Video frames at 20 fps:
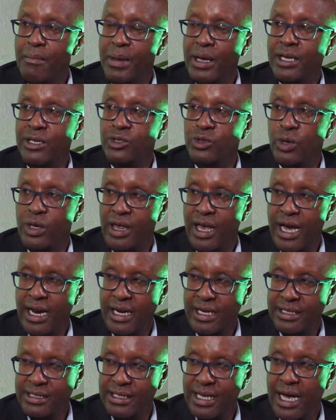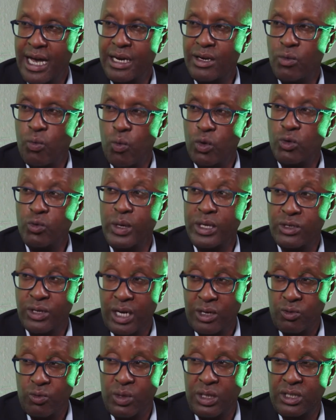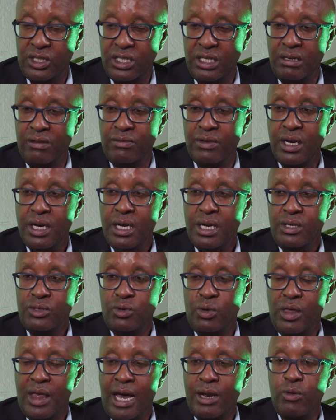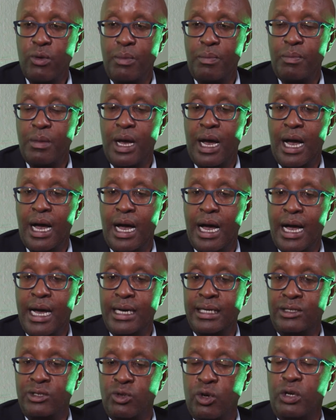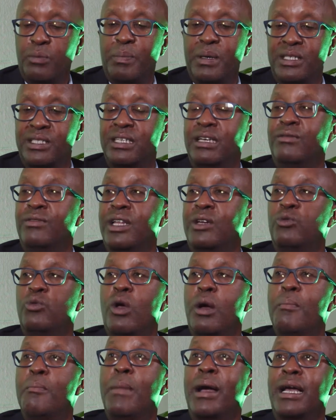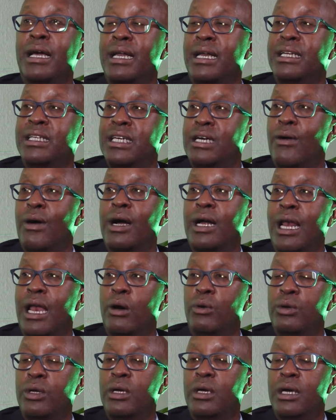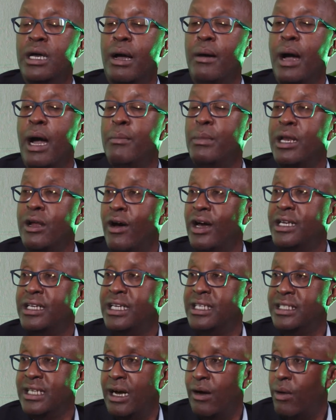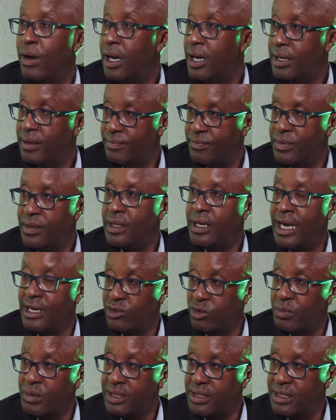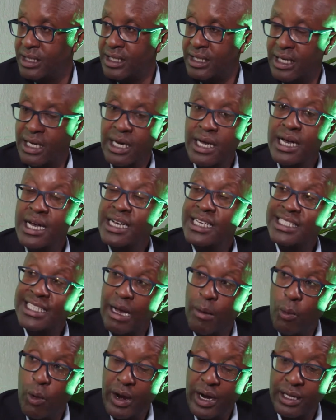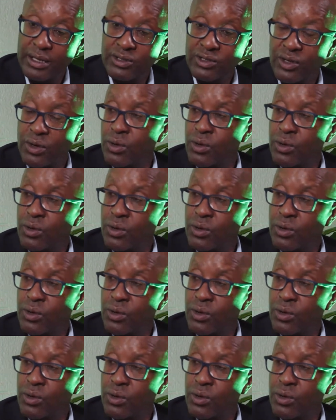making sure they understand what we're trying to achieve, so that it's not perceived that we are migrating our customer data somewhere else.